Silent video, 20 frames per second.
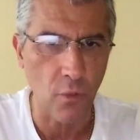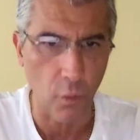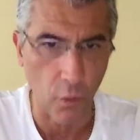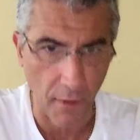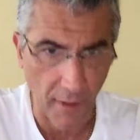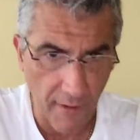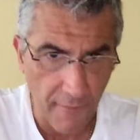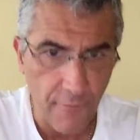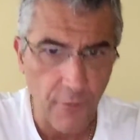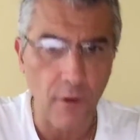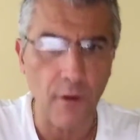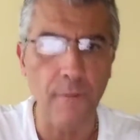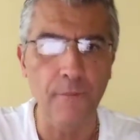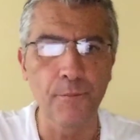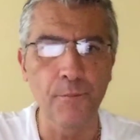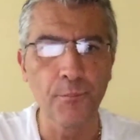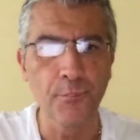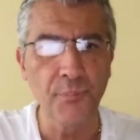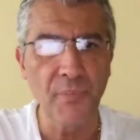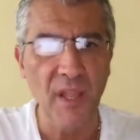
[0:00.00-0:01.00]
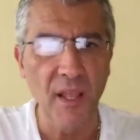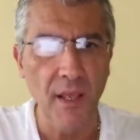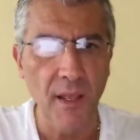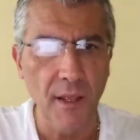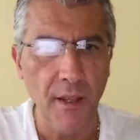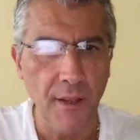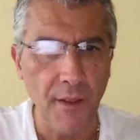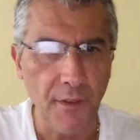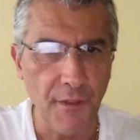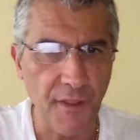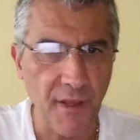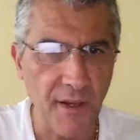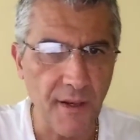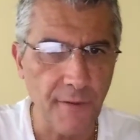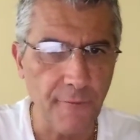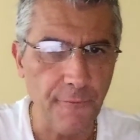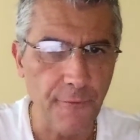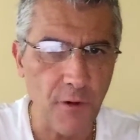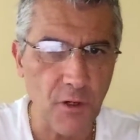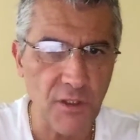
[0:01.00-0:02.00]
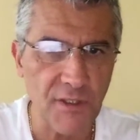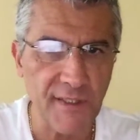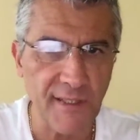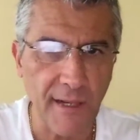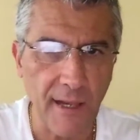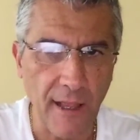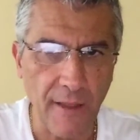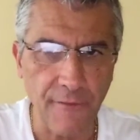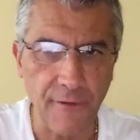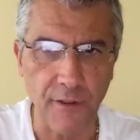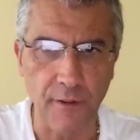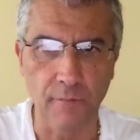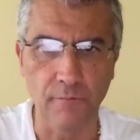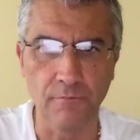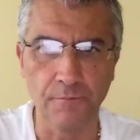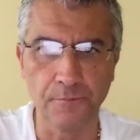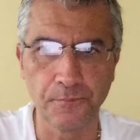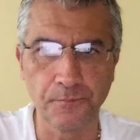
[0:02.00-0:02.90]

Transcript: whatever. Then verse 11.